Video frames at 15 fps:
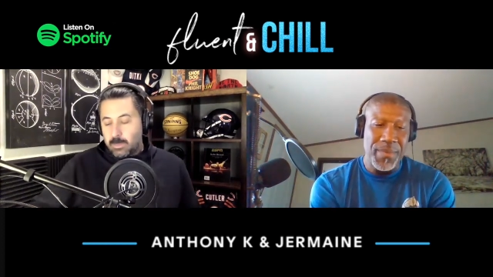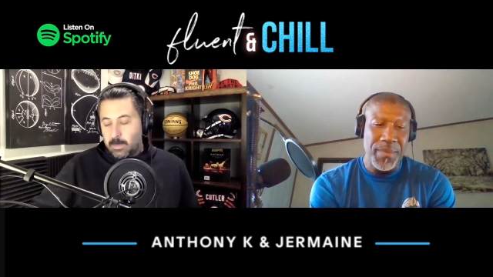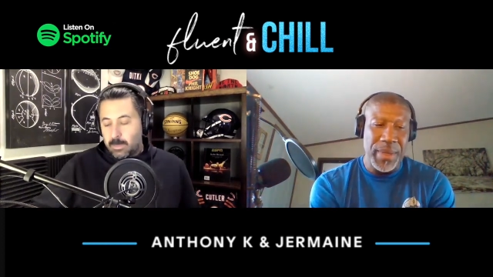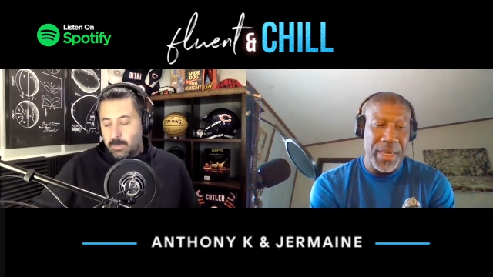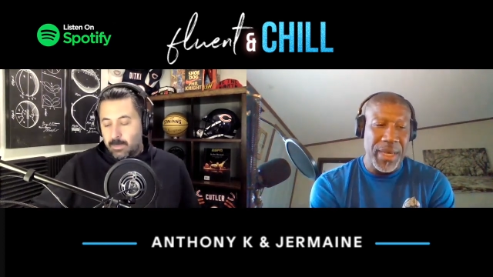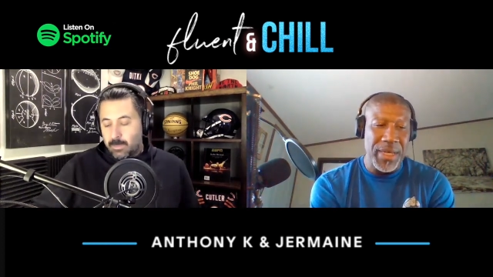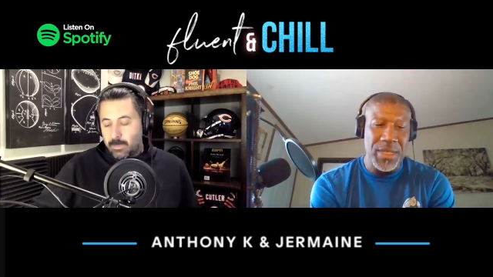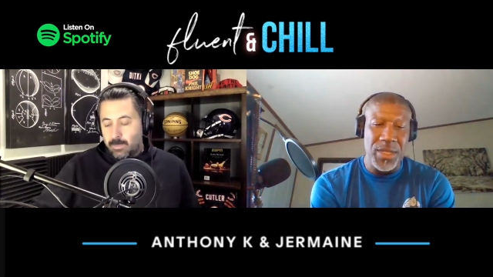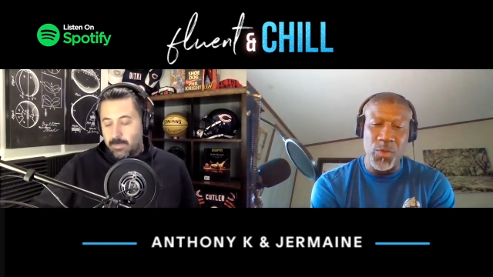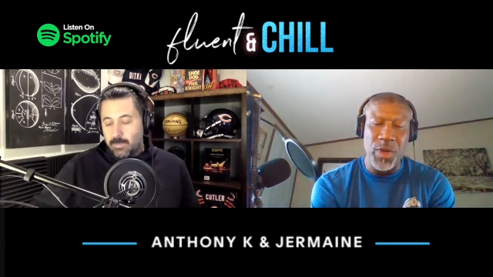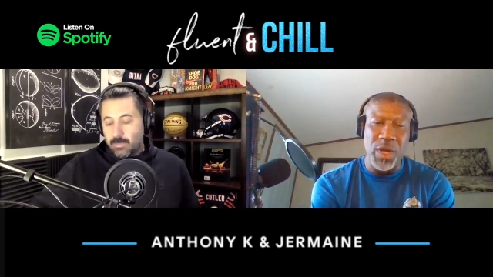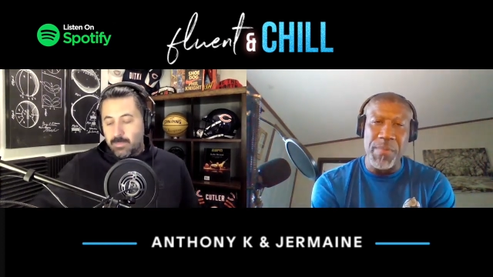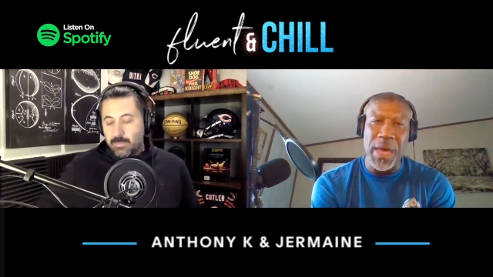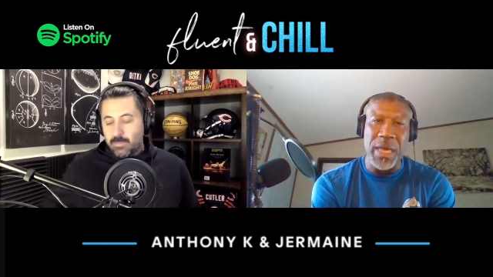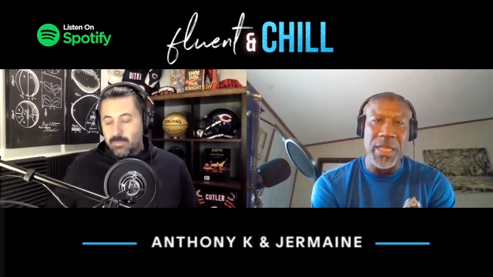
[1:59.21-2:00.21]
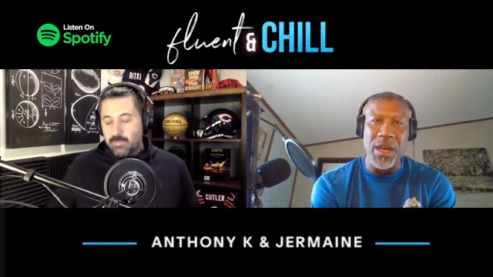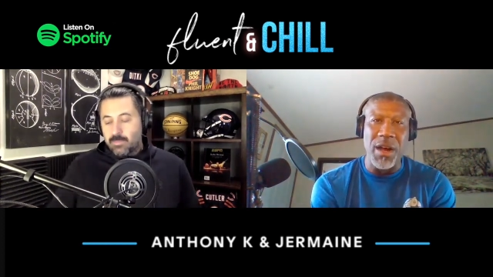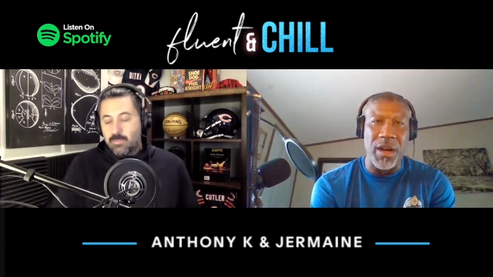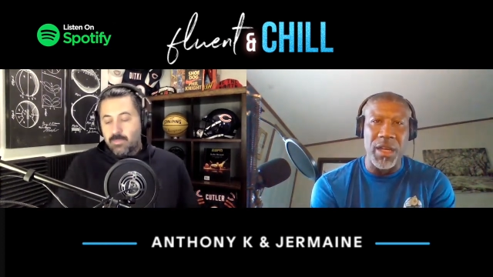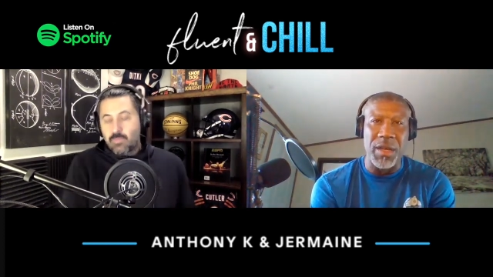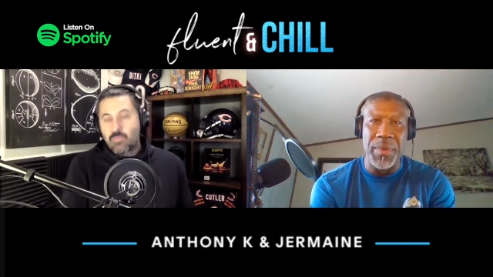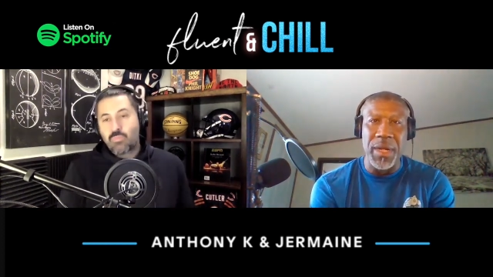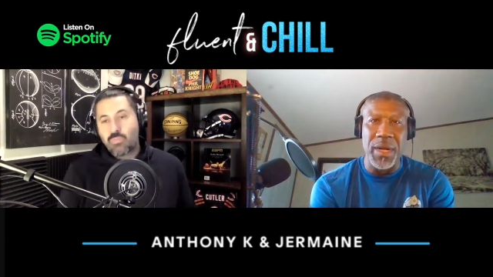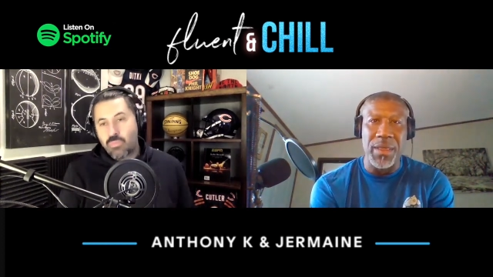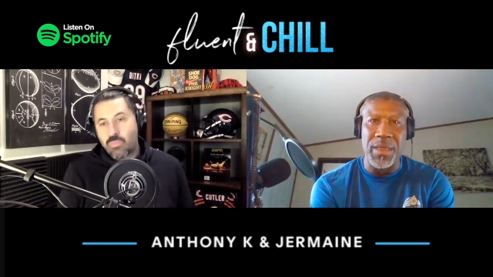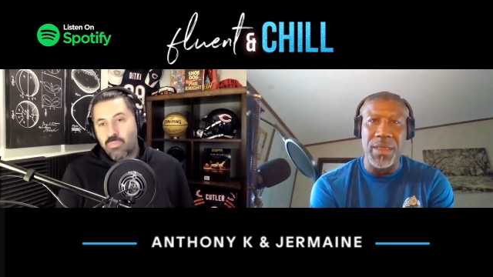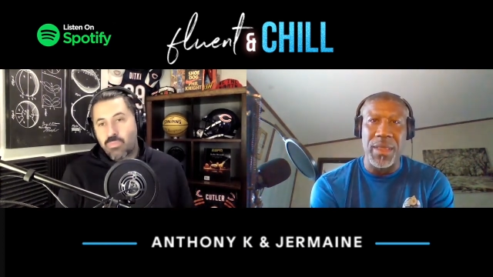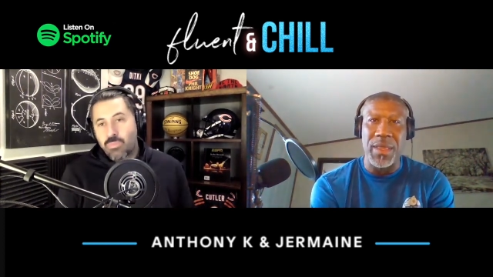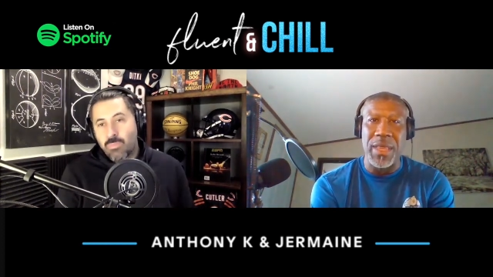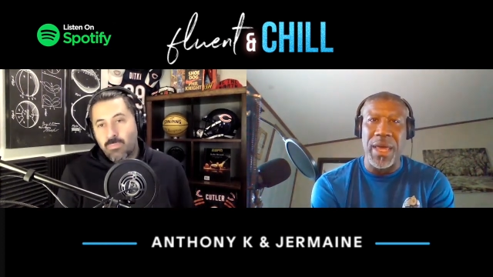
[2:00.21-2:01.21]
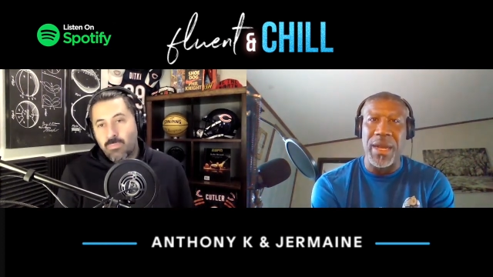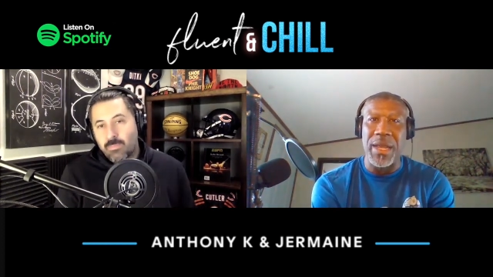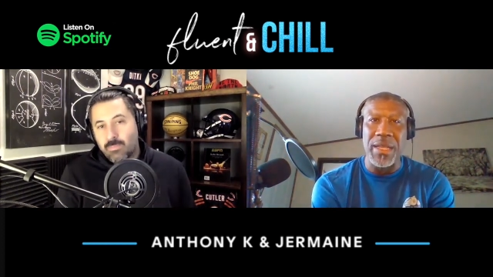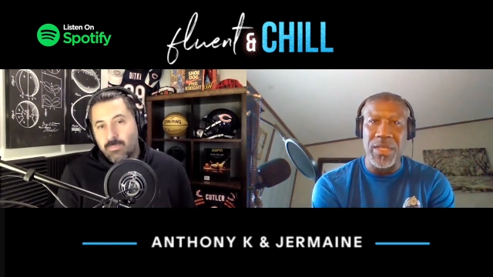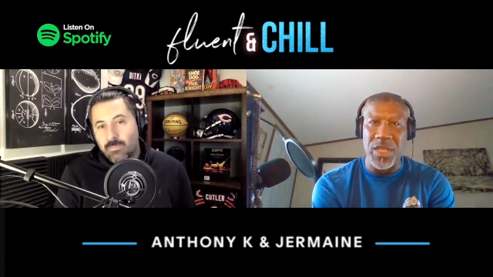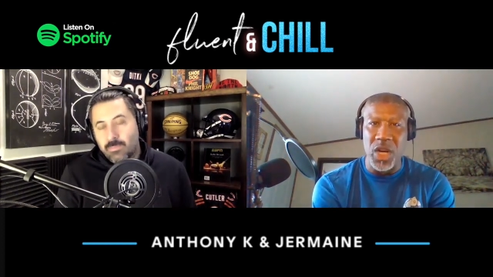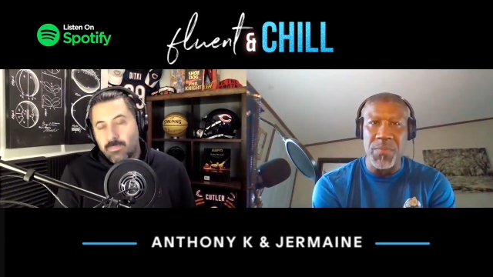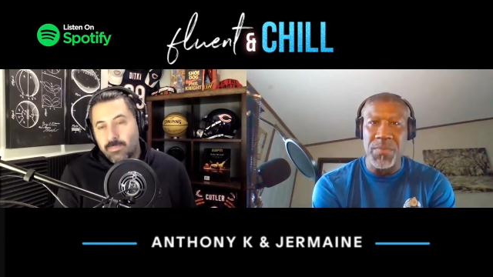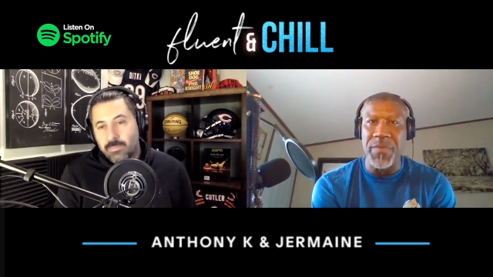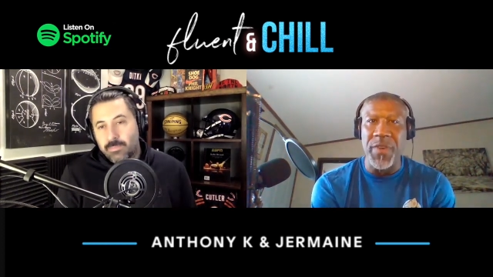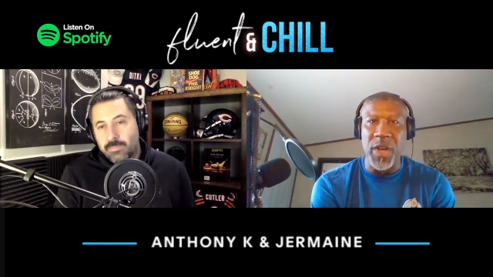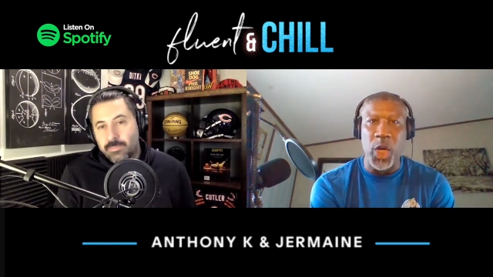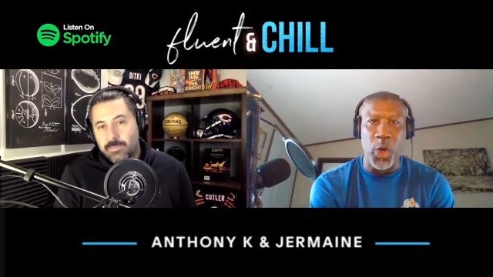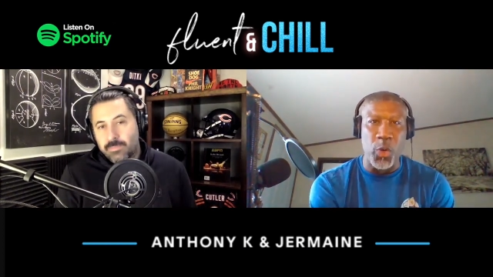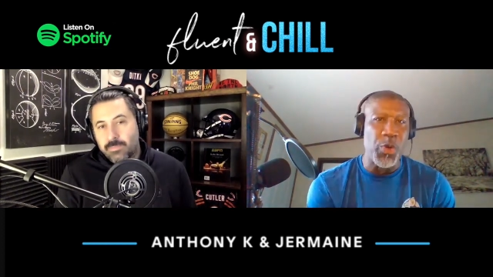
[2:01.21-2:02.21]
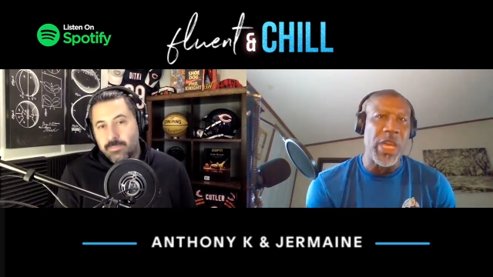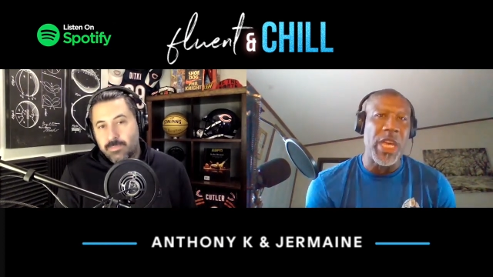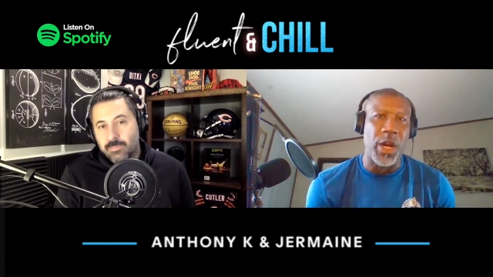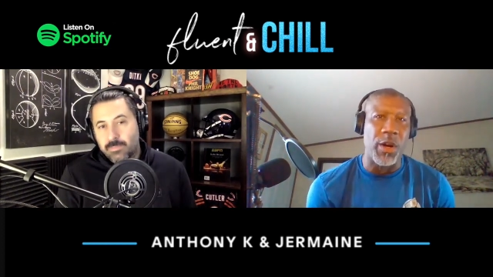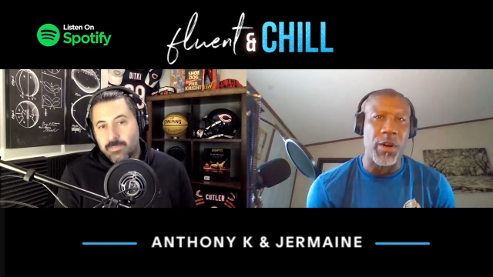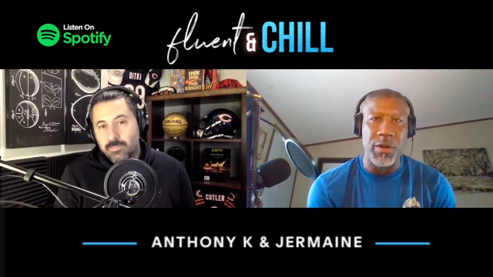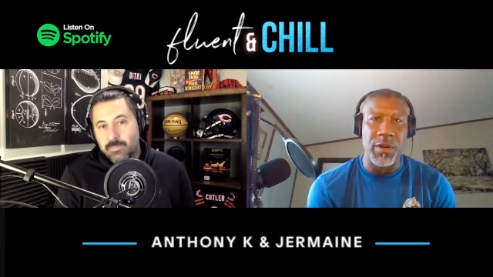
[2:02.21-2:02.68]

Speaker 1: because you can make the argument that in terms of a career,